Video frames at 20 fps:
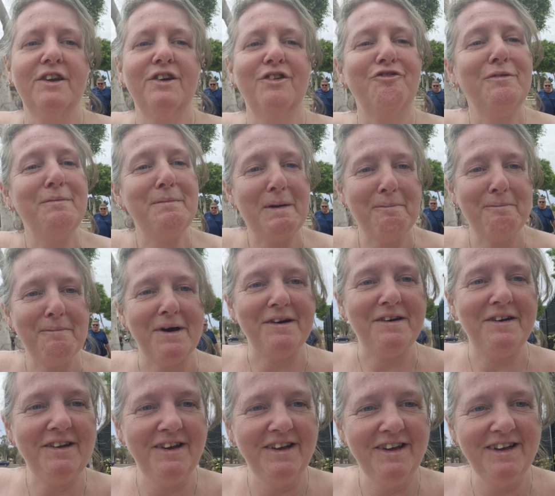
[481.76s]

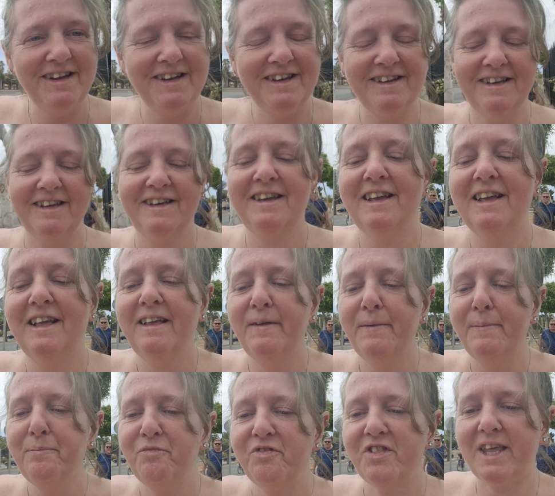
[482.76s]
remember
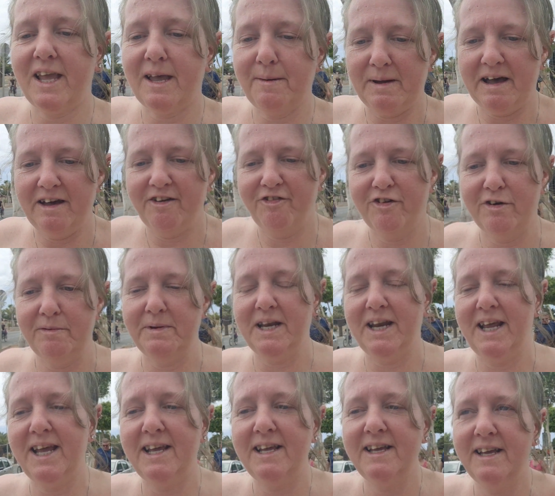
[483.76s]
think about it for a
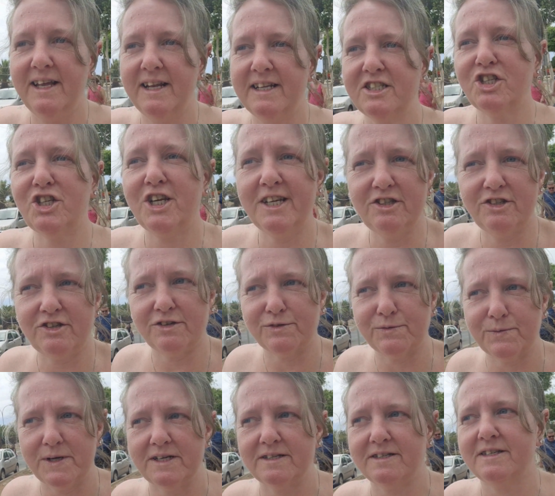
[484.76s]
minute. Let's change those
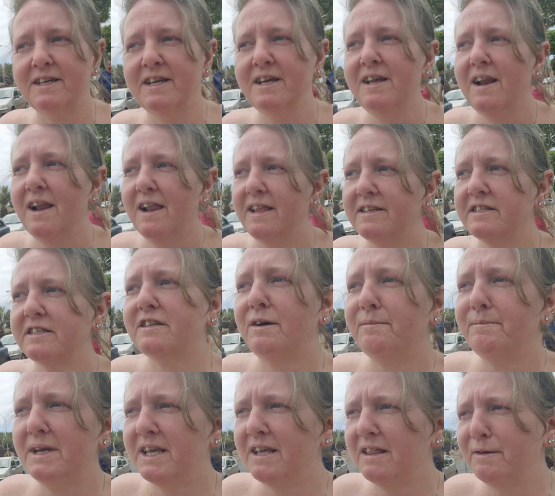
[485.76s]
words. Let's
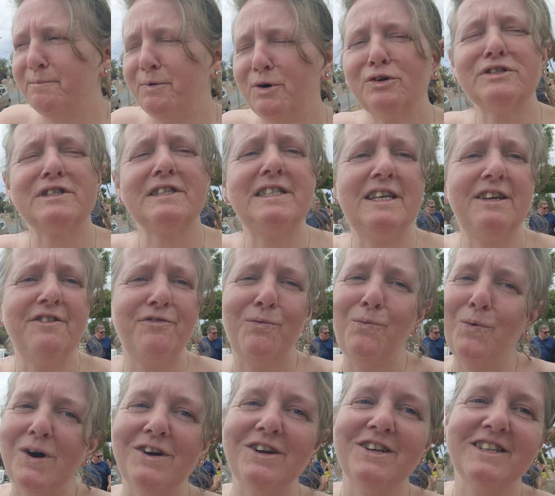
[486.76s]
start making the positive
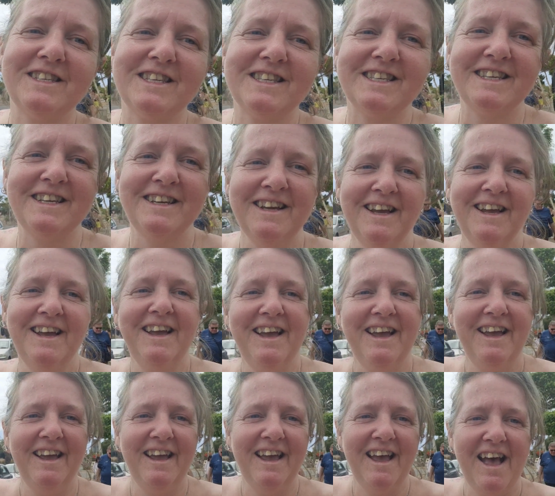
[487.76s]
words
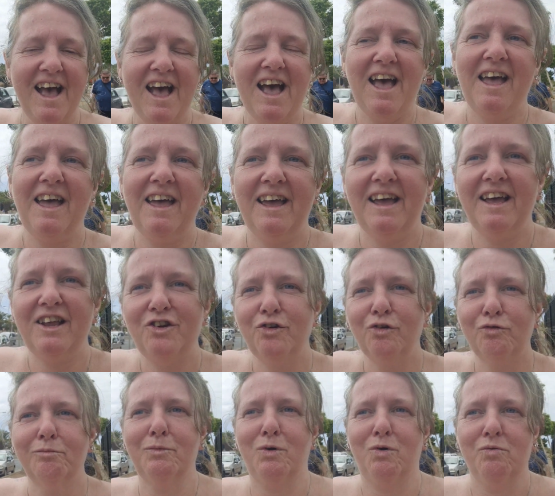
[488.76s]

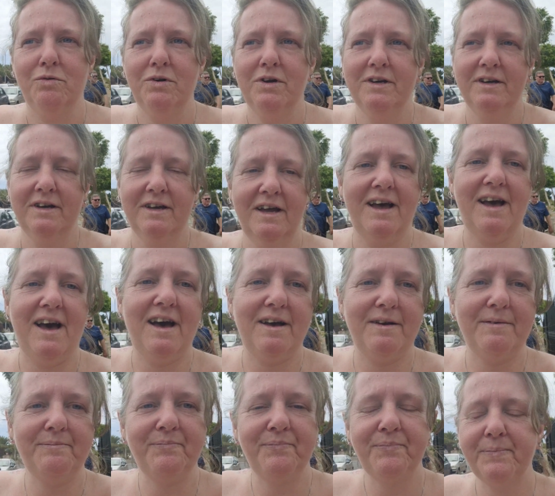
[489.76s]
normal.
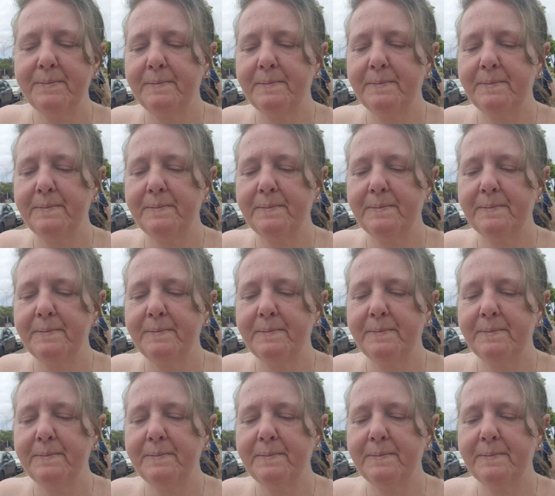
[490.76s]
Um,